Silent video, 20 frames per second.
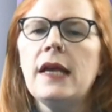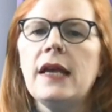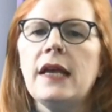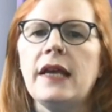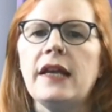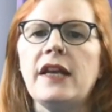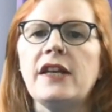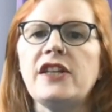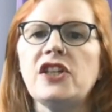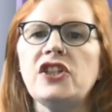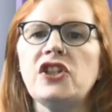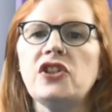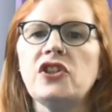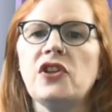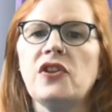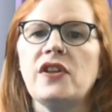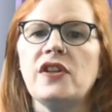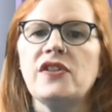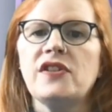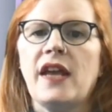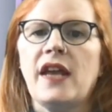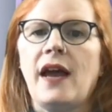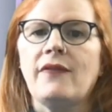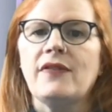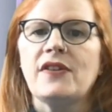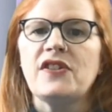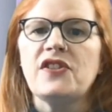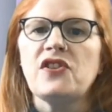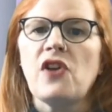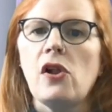In addition to this, they have
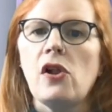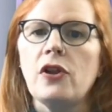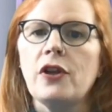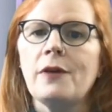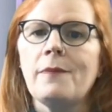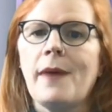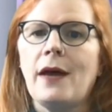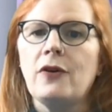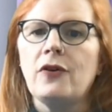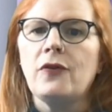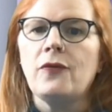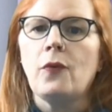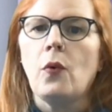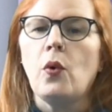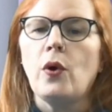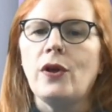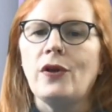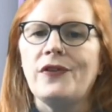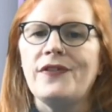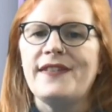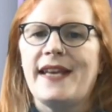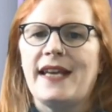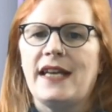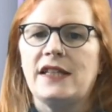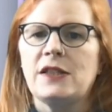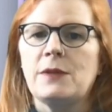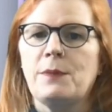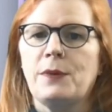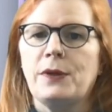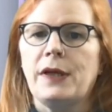a solid amount of oil
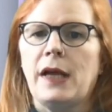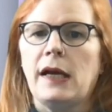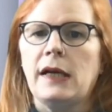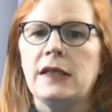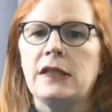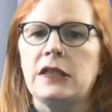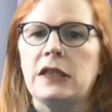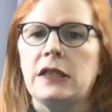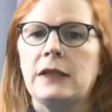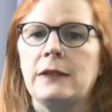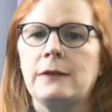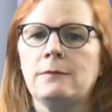sands production.